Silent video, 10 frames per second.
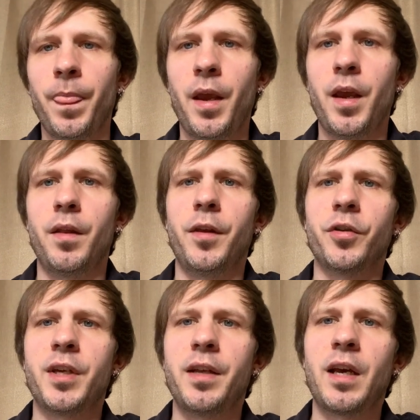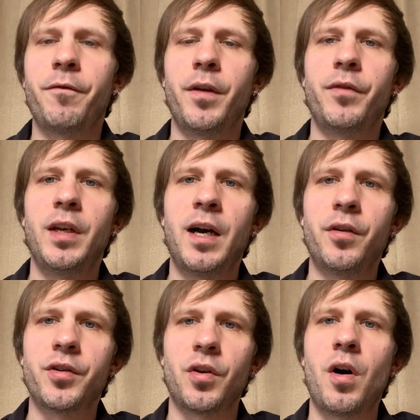and they'll take that
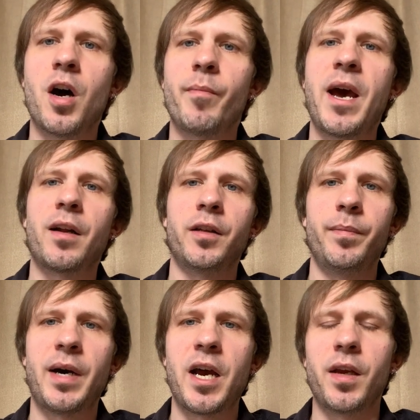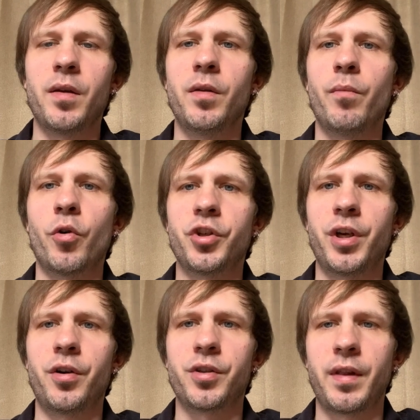$50 and automatically buy more
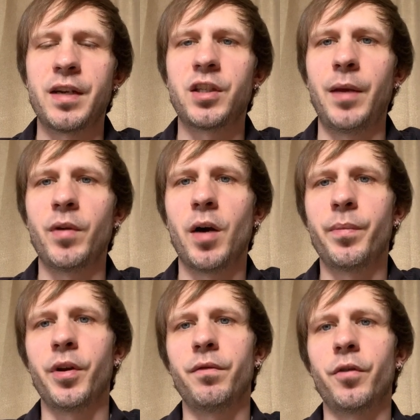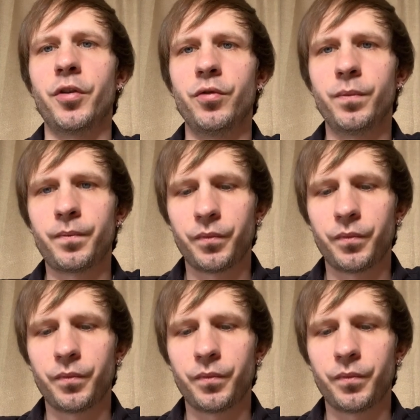shares of that same company for you.